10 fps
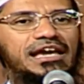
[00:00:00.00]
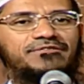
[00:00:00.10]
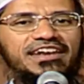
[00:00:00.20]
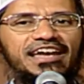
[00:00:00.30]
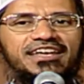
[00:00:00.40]
If
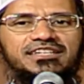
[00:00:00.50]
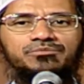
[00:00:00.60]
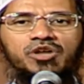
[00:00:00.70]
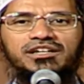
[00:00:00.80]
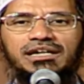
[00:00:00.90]
any unashamed
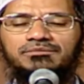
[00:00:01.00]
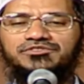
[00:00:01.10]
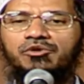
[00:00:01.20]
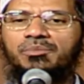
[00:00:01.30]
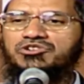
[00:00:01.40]
thought comes,
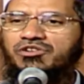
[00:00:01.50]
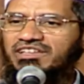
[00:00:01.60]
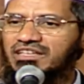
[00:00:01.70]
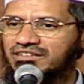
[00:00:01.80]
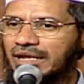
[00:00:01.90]
the woman should wear
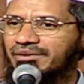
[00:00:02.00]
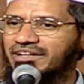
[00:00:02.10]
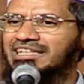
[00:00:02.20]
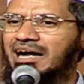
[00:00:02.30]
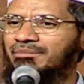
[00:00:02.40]
the Islamic
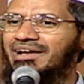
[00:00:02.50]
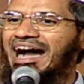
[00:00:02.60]
hijab.